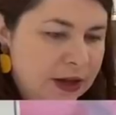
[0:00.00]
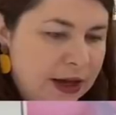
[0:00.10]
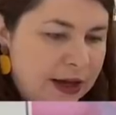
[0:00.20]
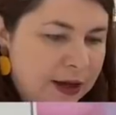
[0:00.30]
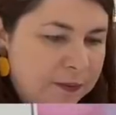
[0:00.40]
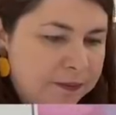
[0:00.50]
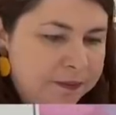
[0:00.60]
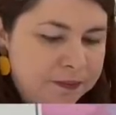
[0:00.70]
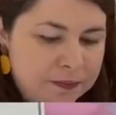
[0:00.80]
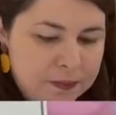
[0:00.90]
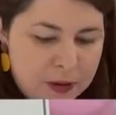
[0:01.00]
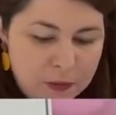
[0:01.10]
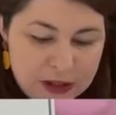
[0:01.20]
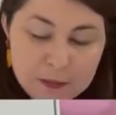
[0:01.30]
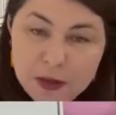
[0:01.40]
But
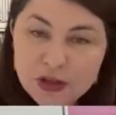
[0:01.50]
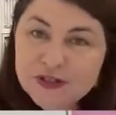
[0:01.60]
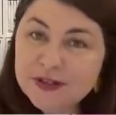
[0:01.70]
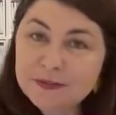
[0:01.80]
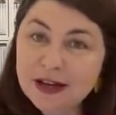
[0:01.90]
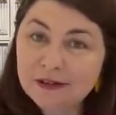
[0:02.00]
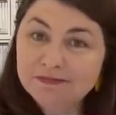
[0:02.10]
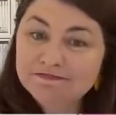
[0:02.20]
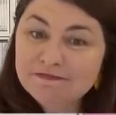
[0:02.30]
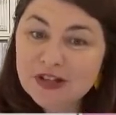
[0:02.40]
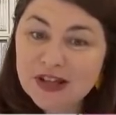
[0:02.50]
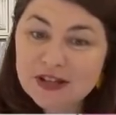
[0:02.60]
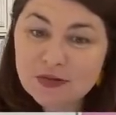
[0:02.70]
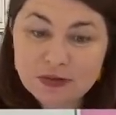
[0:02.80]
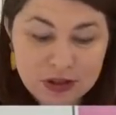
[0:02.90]
we can purchase them now. So
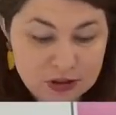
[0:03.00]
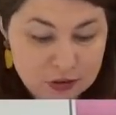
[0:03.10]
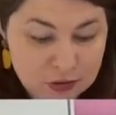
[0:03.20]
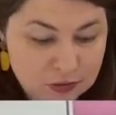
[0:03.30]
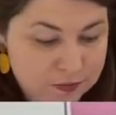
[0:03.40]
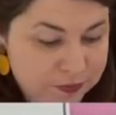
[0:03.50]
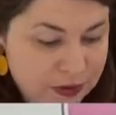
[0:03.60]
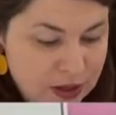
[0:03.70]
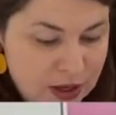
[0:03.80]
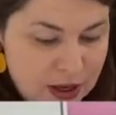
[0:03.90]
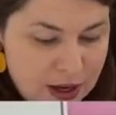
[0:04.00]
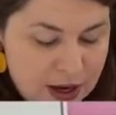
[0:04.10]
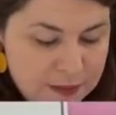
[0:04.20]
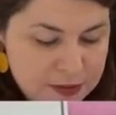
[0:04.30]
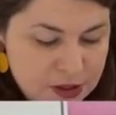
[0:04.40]
that's really cool.
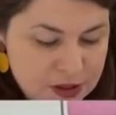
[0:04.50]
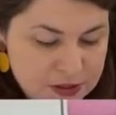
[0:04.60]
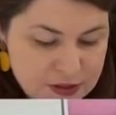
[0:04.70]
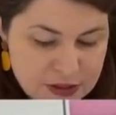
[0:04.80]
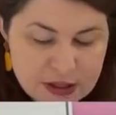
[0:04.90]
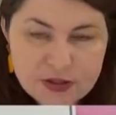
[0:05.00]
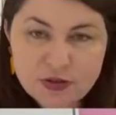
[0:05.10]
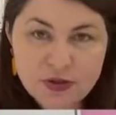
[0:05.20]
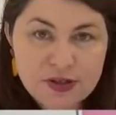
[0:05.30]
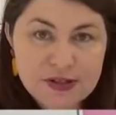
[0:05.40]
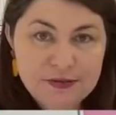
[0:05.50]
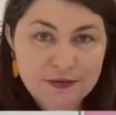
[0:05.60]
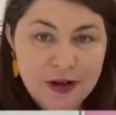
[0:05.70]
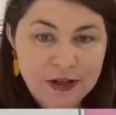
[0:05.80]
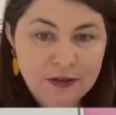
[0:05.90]
So this is an exclusive
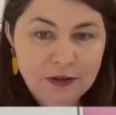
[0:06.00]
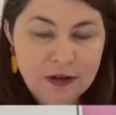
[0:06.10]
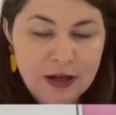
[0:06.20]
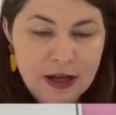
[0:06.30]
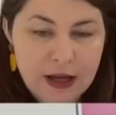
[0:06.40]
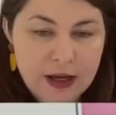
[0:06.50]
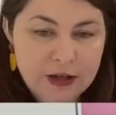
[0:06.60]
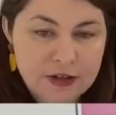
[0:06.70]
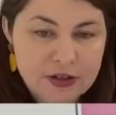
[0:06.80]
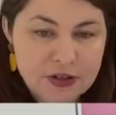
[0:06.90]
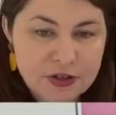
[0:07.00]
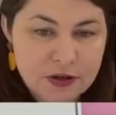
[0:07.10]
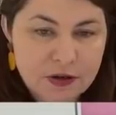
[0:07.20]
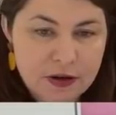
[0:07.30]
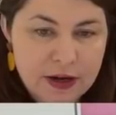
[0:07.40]
one, and
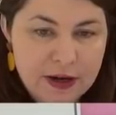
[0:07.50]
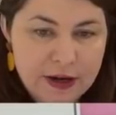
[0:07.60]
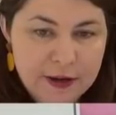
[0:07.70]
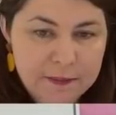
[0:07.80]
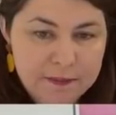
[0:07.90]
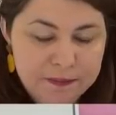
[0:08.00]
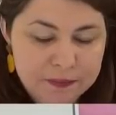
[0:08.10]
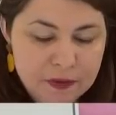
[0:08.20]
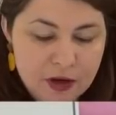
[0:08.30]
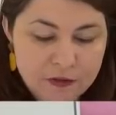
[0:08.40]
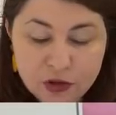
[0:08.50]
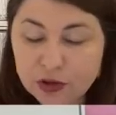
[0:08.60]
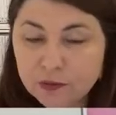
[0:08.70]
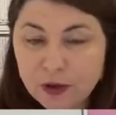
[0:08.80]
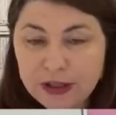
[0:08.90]
I've
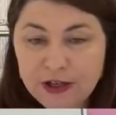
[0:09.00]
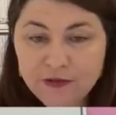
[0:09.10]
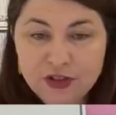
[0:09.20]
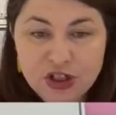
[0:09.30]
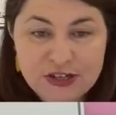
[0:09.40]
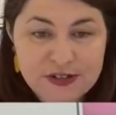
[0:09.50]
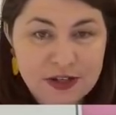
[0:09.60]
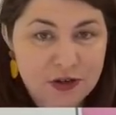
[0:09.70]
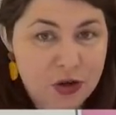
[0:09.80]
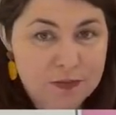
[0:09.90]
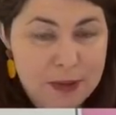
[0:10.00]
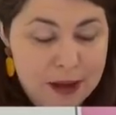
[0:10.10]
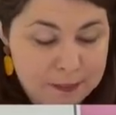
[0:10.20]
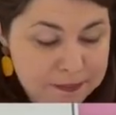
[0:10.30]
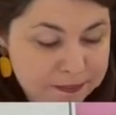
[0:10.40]
got one here for Jessie and her
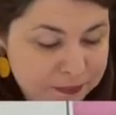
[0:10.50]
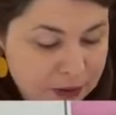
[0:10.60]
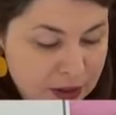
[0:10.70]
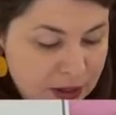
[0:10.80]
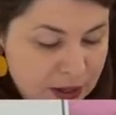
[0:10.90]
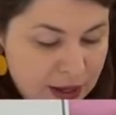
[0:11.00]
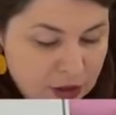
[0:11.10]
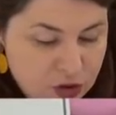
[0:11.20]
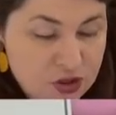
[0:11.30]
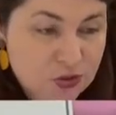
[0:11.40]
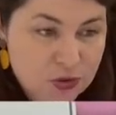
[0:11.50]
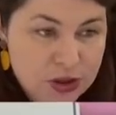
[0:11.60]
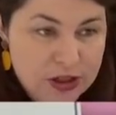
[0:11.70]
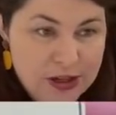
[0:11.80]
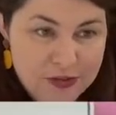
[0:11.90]
mum. And I just ordered
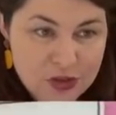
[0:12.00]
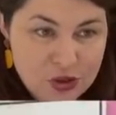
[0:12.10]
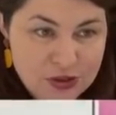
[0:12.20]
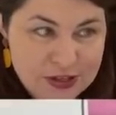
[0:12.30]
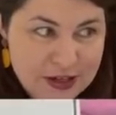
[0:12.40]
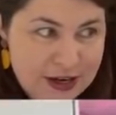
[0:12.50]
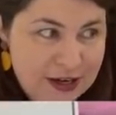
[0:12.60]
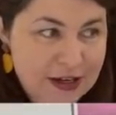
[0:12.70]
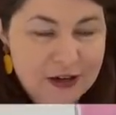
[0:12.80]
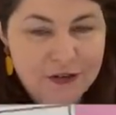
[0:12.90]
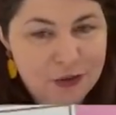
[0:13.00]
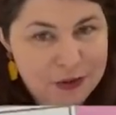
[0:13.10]
another 2 today, and I've got